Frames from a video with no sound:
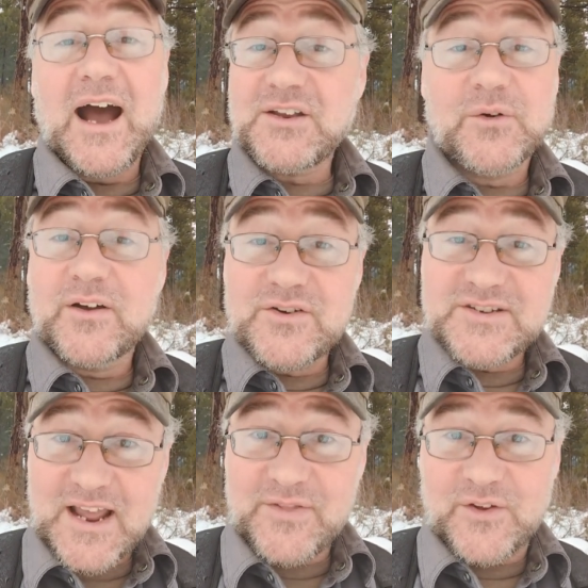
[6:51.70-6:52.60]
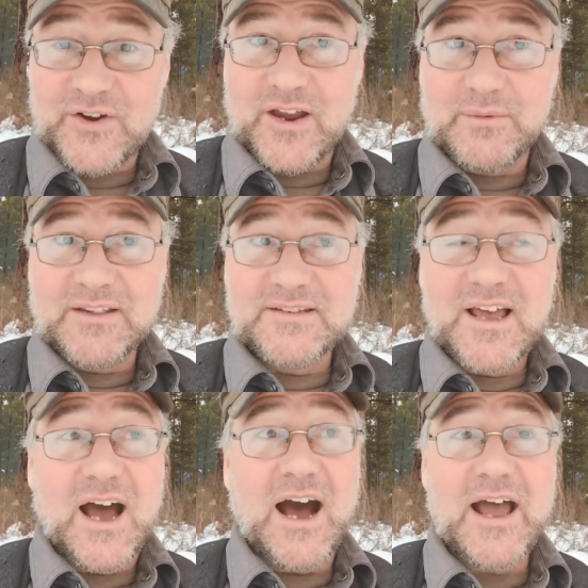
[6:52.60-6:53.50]
I don't understand those
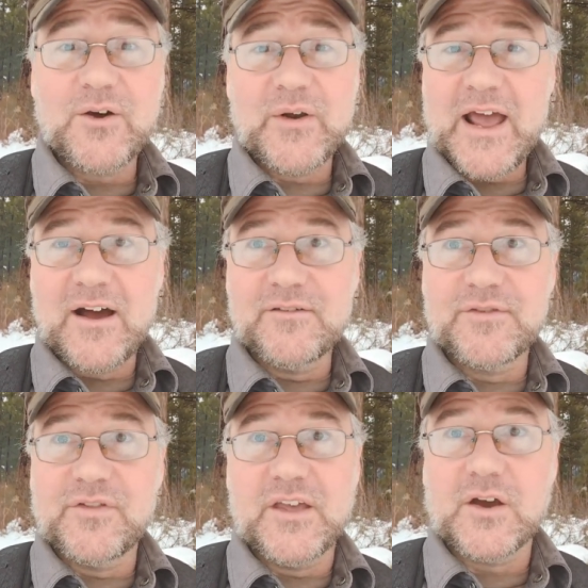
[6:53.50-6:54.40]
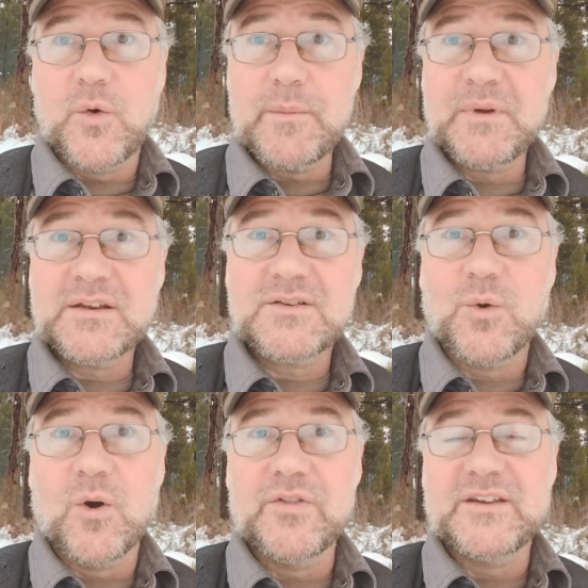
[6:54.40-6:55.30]
arguments. I don't have the equipment
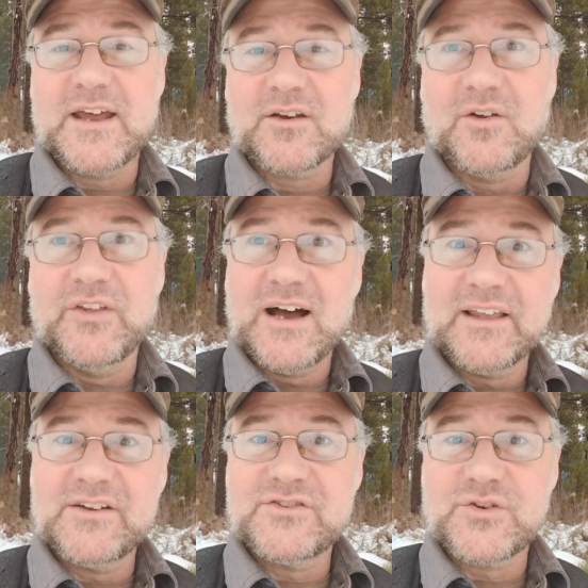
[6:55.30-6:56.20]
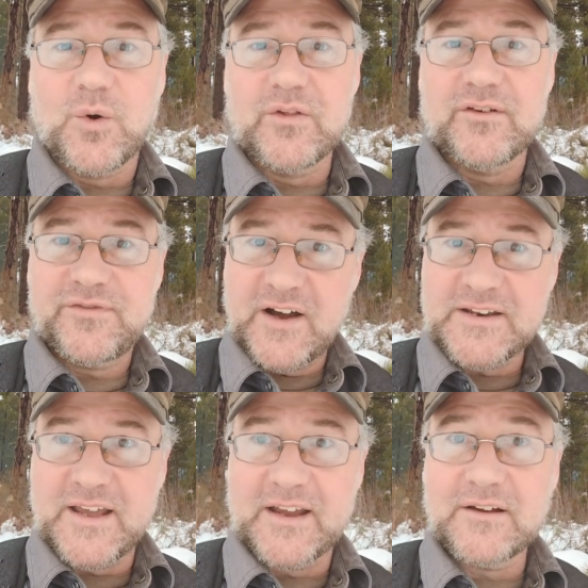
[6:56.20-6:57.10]
or the technical knowledge or the
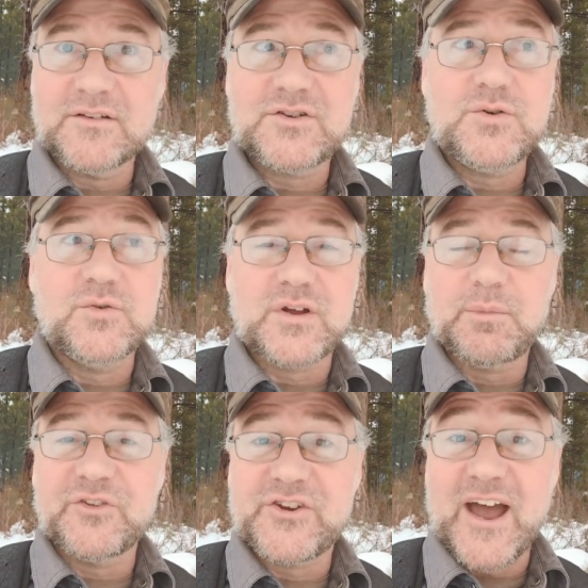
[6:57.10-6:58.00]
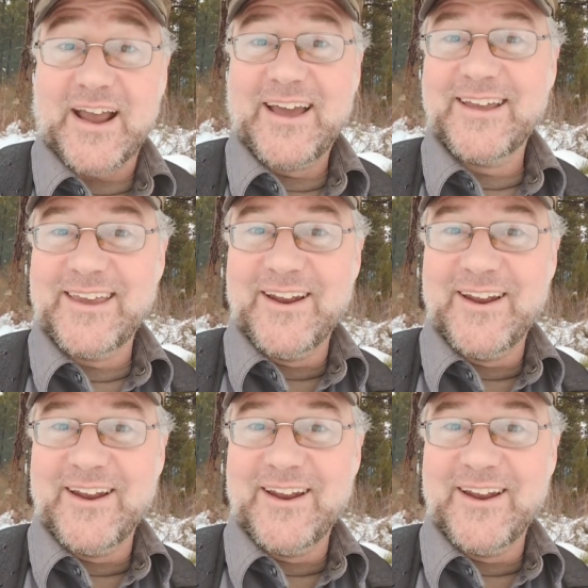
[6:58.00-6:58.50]
funding to double check,